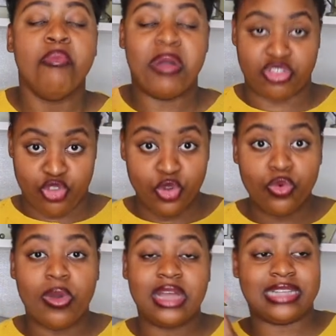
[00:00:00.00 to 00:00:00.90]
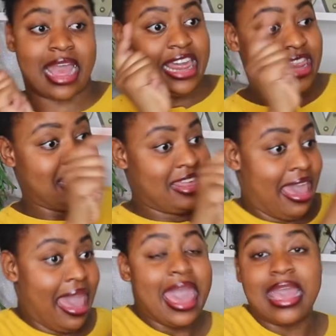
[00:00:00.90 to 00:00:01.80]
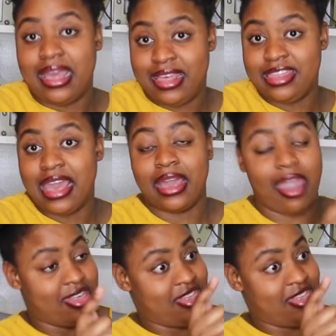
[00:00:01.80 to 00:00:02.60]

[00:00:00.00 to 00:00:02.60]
but you want their thing,